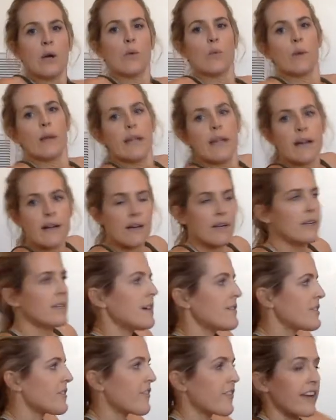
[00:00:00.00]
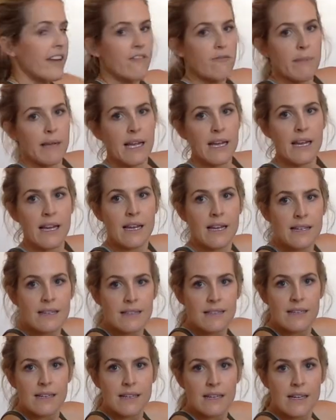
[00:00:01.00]
you have to forgive me.
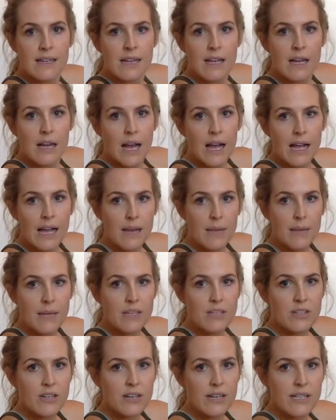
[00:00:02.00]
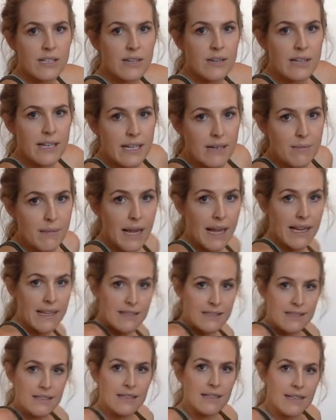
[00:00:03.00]
I got to make sure I don't hit my
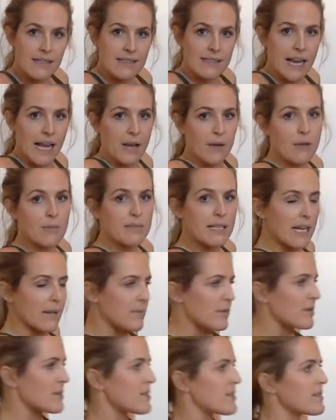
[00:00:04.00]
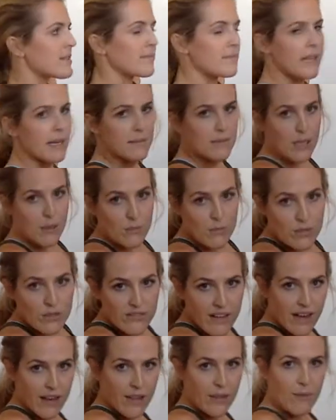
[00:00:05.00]
dining room table, so sometimes I'll move
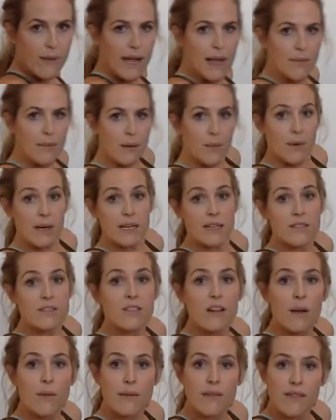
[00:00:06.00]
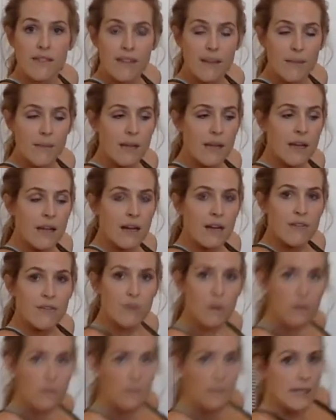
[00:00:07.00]
out of the way. But we're going to start with some
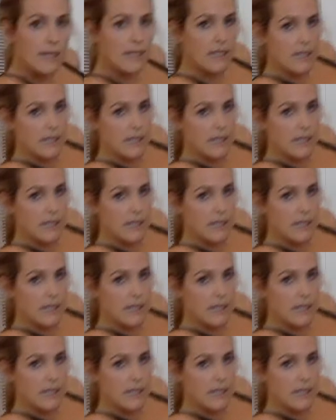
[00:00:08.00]
floor work.